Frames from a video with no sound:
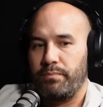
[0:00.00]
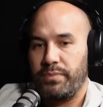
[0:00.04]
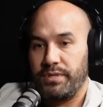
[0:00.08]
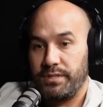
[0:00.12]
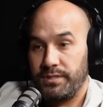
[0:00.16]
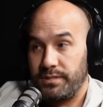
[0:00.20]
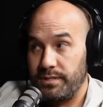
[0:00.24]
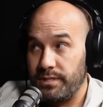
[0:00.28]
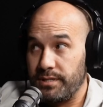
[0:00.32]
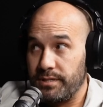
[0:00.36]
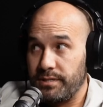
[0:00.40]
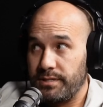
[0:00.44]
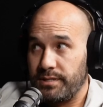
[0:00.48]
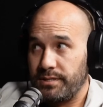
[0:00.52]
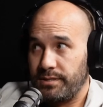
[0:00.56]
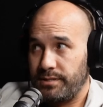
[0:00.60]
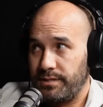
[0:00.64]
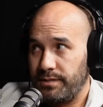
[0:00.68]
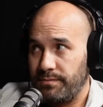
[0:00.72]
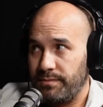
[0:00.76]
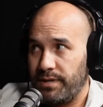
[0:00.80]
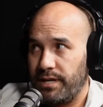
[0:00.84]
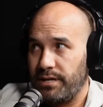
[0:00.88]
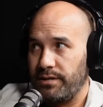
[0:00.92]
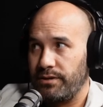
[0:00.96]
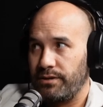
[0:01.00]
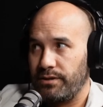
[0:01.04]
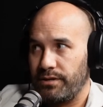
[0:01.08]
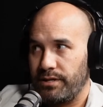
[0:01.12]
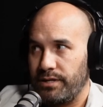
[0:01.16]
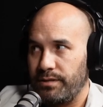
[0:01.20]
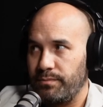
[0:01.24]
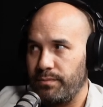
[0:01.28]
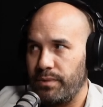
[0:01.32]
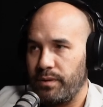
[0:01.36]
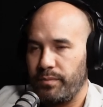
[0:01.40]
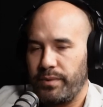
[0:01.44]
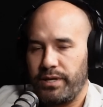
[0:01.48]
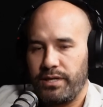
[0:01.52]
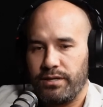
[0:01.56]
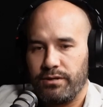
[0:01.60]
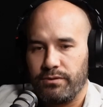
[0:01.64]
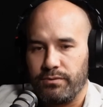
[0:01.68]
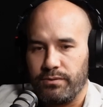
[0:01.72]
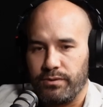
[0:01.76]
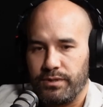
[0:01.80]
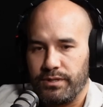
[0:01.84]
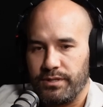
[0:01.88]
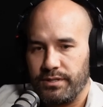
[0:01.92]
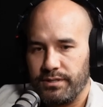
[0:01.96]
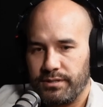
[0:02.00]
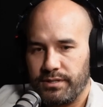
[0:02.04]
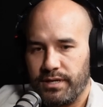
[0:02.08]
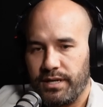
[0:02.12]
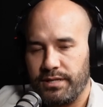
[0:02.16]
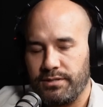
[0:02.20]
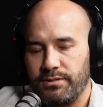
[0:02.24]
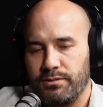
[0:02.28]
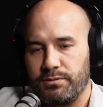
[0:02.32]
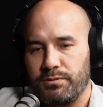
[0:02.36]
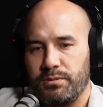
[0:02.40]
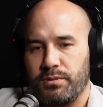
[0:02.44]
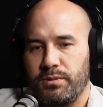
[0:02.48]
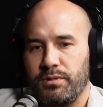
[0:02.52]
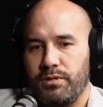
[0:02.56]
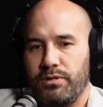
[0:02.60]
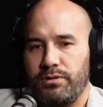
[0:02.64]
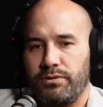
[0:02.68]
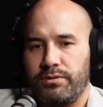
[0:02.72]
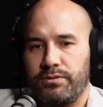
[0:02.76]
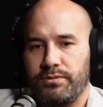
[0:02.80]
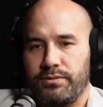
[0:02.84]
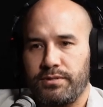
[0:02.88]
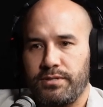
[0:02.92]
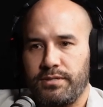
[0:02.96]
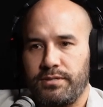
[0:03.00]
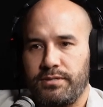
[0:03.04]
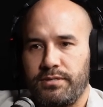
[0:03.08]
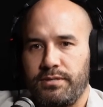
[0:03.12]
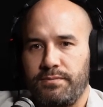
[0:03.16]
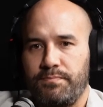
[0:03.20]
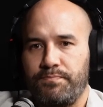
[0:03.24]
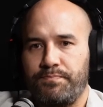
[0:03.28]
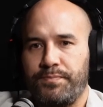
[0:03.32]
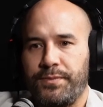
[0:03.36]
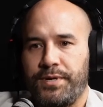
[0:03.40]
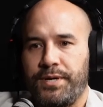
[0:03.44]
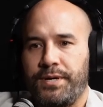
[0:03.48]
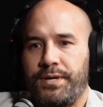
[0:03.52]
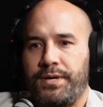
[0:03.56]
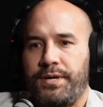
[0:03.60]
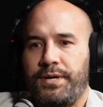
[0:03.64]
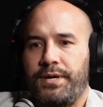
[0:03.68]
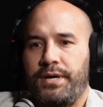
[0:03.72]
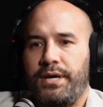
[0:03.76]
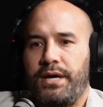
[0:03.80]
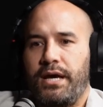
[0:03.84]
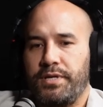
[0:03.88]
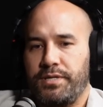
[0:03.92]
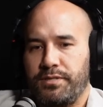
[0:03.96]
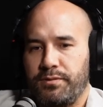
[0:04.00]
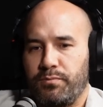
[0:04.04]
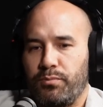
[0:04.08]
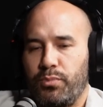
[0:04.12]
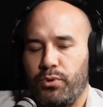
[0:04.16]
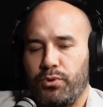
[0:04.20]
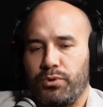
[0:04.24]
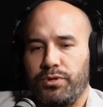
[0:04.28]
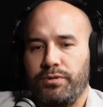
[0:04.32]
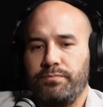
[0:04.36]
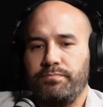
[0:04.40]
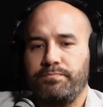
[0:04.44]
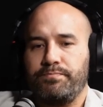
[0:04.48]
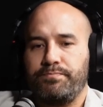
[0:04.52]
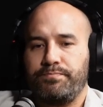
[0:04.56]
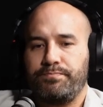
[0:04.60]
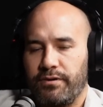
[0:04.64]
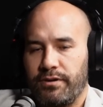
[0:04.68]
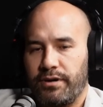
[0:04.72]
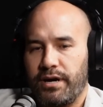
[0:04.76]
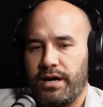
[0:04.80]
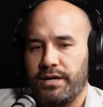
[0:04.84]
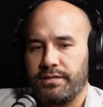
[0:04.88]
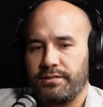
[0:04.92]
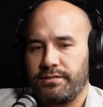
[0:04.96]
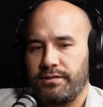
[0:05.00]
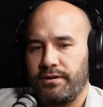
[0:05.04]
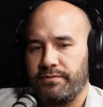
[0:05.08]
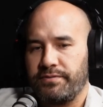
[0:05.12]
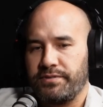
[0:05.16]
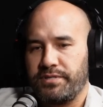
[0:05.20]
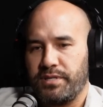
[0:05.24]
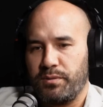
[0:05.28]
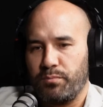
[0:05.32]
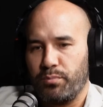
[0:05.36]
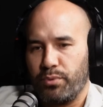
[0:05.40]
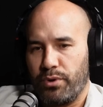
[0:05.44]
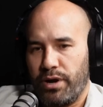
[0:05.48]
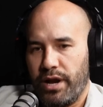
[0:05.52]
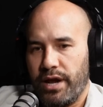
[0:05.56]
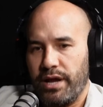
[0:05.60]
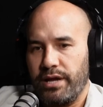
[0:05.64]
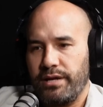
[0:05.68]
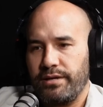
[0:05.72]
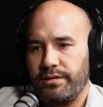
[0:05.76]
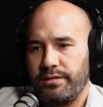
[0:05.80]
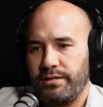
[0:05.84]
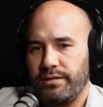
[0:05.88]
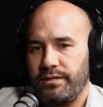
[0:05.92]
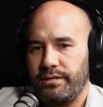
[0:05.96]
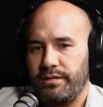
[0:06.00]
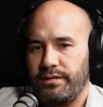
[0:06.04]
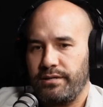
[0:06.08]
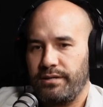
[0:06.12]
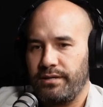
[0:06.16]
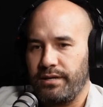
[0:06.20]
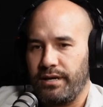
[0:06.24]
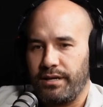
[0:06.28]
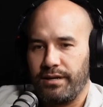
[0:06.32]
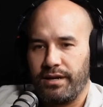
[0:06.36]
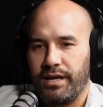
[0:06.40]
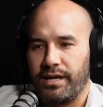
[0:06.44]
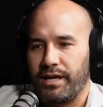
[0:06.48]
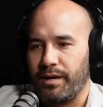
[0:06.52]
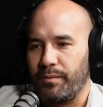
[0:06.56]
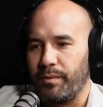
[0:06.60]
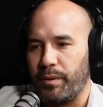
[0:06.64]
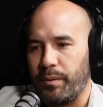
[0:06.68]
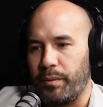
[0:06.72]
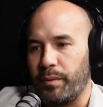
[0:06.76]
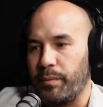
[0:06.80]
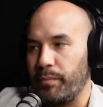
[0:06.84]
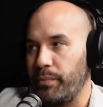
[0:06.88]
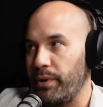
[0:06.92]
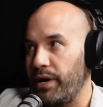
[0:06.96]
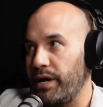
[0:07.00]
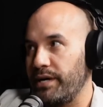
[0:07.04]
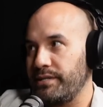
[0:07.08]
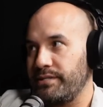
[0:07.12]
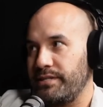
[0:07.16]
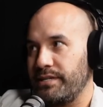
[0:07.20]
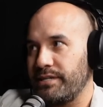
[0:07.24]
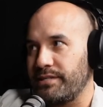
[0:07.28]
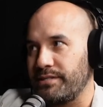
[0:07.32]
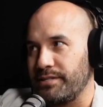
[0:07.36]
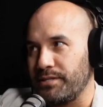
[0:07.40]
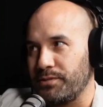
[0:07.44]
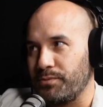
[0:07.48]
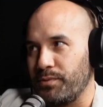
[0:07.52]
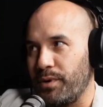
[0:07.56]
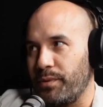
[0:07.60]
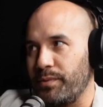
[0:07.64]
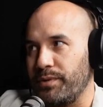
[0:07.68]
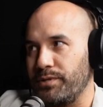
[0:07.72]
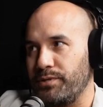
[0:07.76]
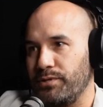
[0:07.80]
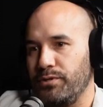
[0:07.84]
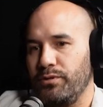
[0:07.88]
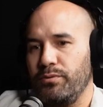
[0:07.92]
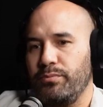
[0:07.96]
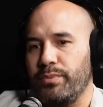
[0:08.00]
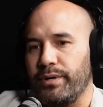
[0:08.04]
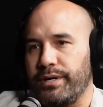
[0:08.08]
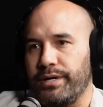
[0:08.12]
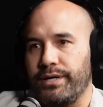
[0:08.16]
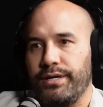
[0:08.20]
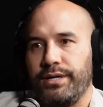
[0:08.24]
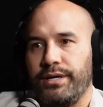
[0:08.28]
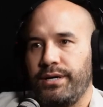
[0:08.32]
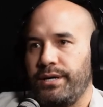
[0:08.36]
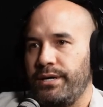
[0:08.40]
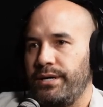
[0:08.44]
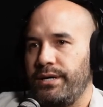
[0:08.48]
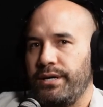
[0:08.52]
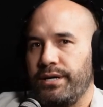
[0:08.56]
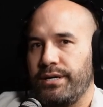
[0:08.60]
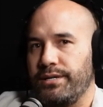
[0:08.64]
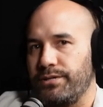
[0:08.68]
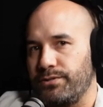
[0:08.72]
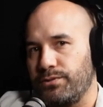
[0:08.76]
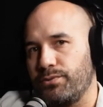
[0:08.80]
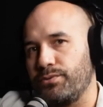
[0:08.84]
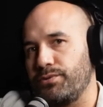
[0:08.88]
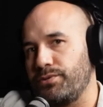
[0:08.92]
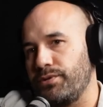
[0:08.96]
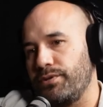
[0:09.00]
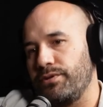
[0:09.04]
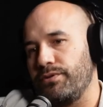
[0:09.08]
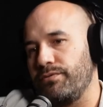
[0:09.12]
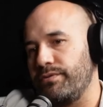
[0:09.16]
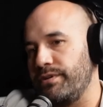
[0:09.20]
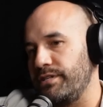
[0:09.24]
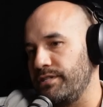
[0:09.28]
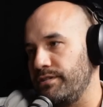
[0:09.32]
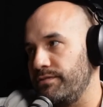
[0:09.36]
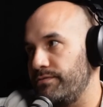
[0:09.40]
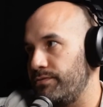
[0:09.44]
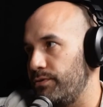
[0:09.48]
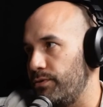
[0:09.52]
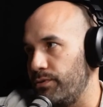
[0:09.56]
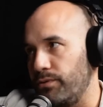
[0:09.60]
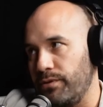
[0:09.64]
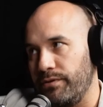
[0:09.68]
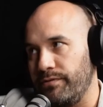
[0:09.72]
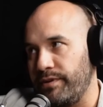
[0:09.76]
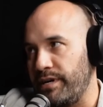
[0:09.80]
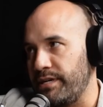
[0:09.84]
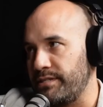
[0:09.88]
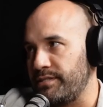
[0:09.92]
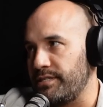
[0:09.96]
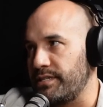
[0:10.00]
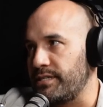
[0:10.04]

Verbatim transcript: business system that you're going to implement, or in this case, entrepreneurial system, is important. For us, obviously, brand, and like I'm a bit biased because that's what we do, but it is also the reason for all of our